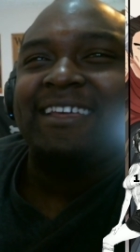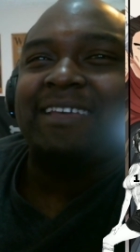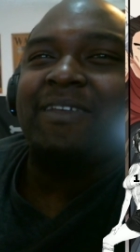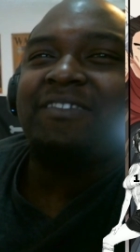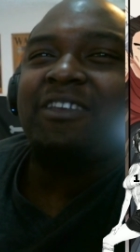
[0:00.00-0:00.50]

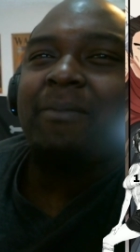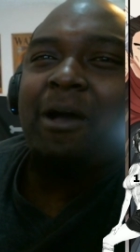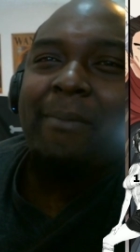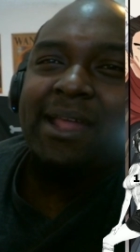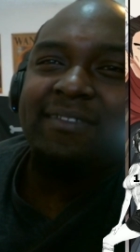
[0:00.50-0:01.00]
If they somehow
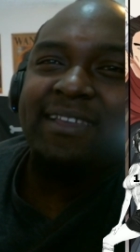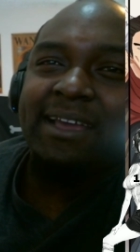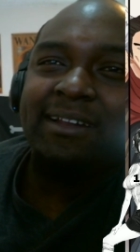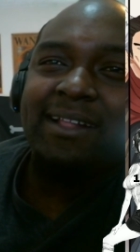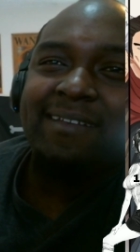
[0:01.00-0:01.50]
manage to
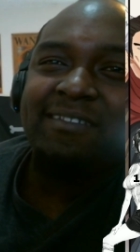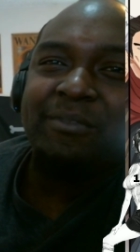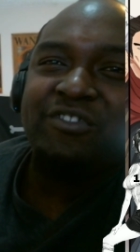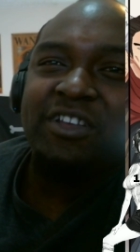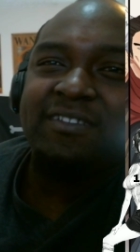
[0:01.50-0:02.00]
analyze the
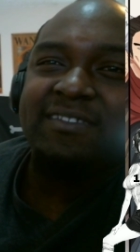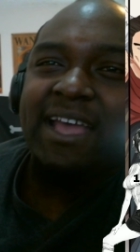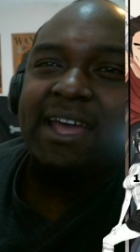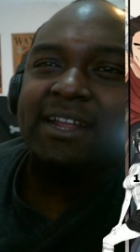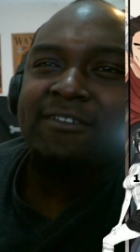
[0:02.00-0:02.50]
machine's
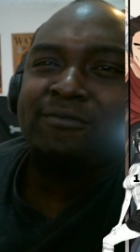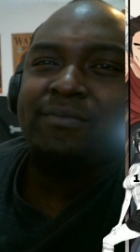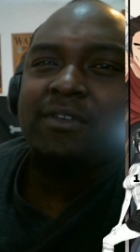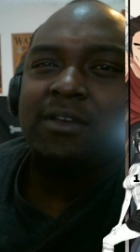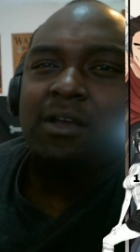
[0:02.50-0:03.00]
data,
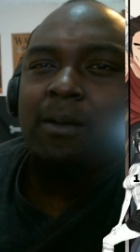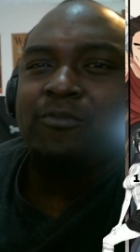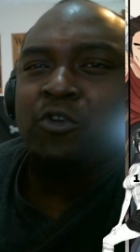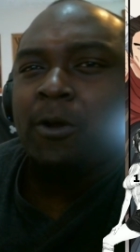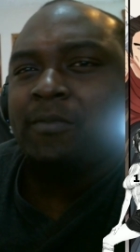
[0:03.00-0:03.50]

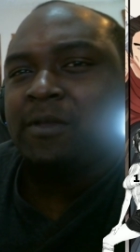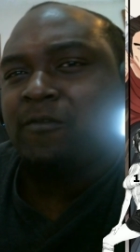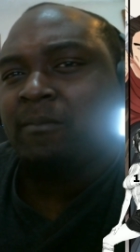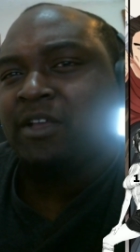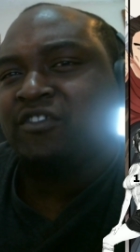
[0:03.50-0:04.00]
absorb the
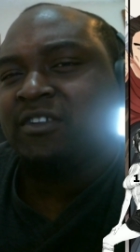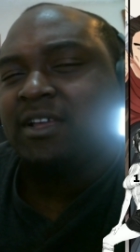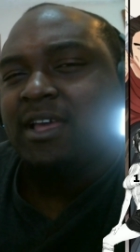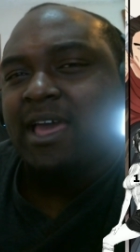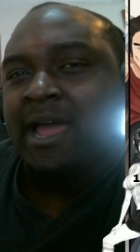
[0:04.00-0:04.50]
information,
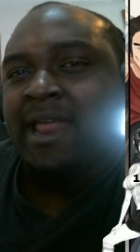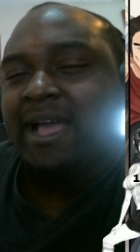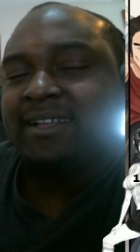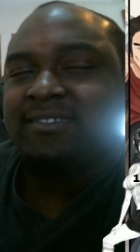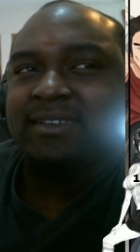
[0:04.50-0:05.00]
and
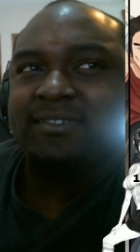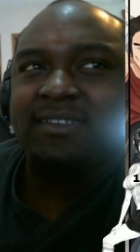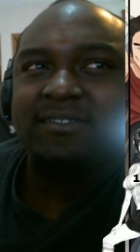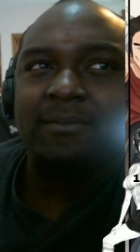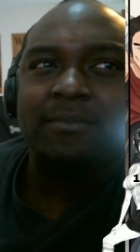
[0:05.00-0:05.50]
hack it to its
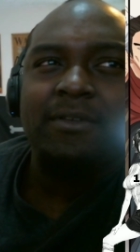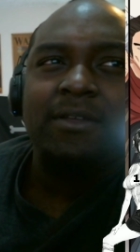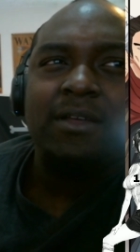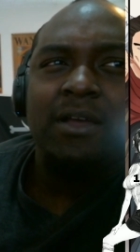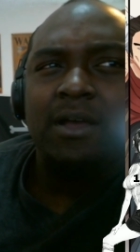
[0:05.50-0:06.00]
system,
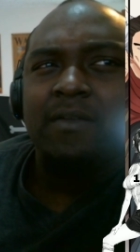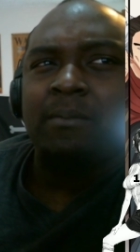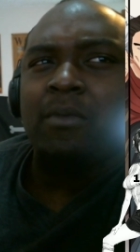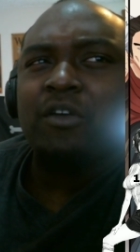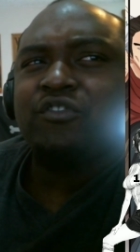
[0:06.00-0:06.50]
the
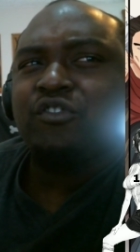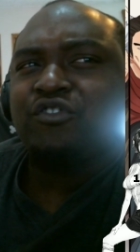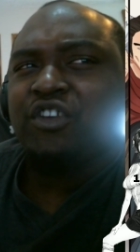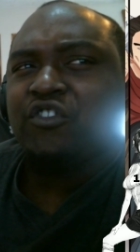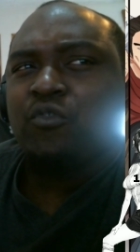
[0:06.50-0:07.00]
Monster
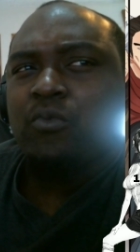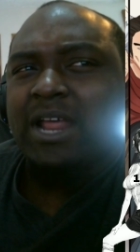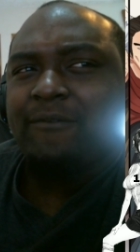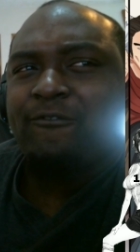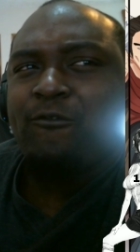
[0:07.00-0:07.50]
Association would
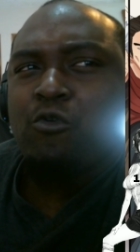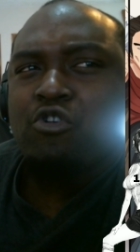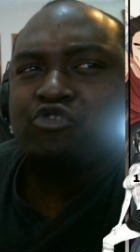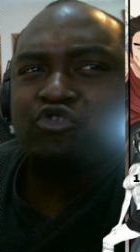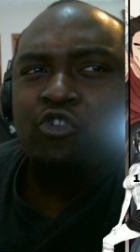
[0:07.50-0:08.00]
have full
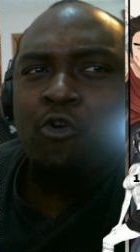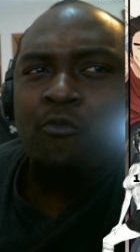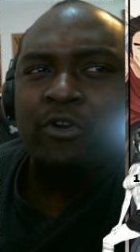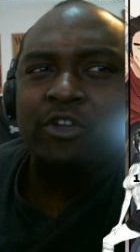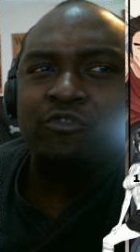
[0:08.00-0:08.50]
control
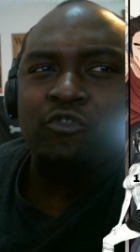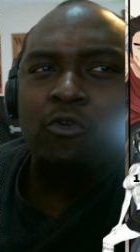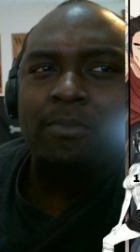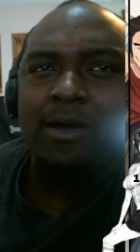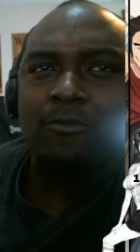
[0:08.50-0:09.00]
over his
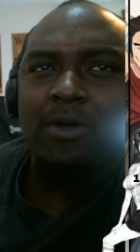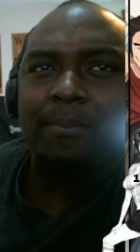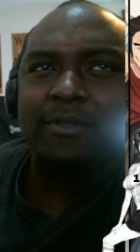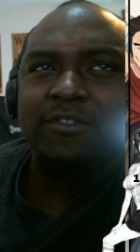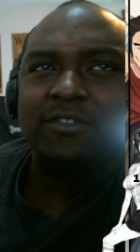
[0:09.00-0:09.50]
robot
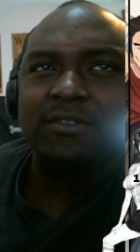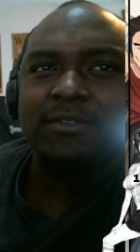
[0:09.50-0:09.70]
weapons.